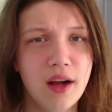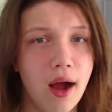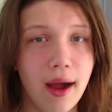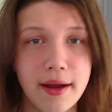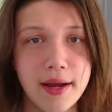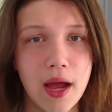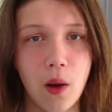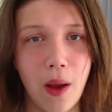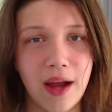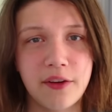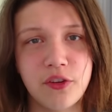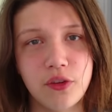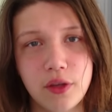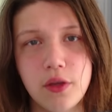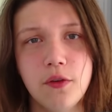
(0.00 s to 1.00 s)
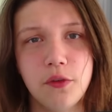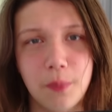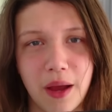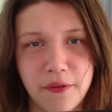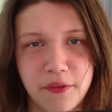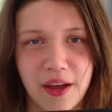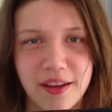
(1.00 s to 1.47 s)
I now actually use
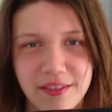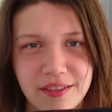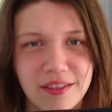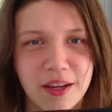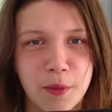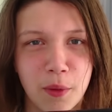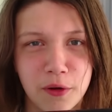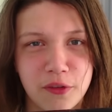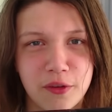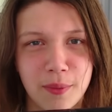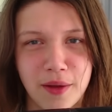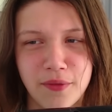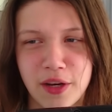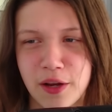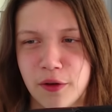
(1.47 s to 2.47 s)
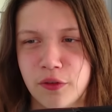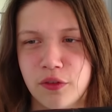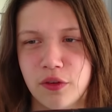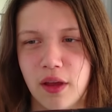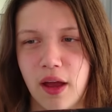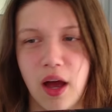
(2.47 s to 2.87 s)
my face in most of my videos.